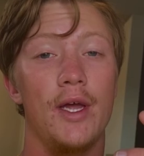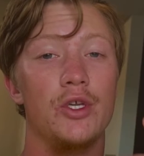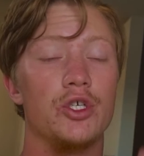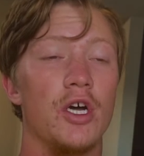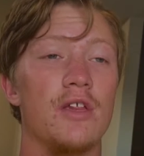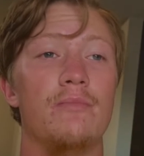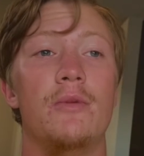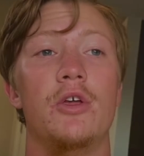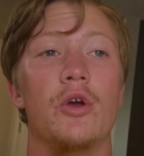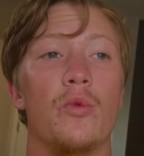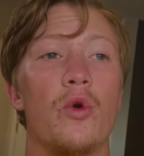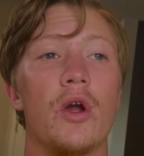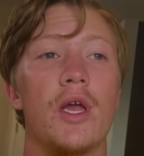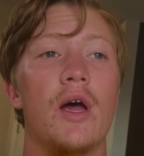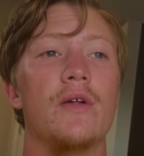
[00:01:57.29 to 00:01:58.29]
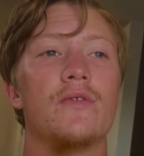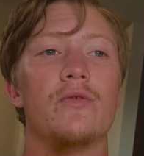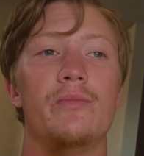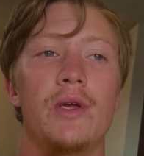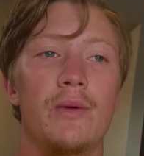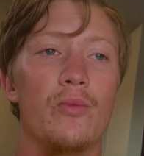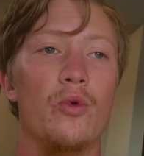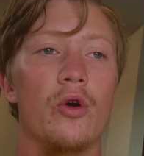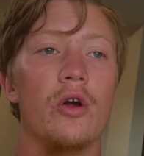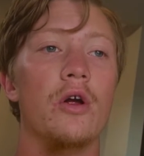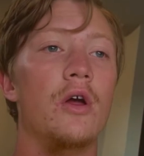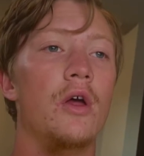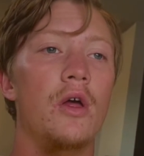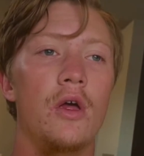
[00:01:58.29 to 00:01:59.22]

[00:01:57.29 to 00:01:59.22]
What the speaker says: Trust me, your workouts will be more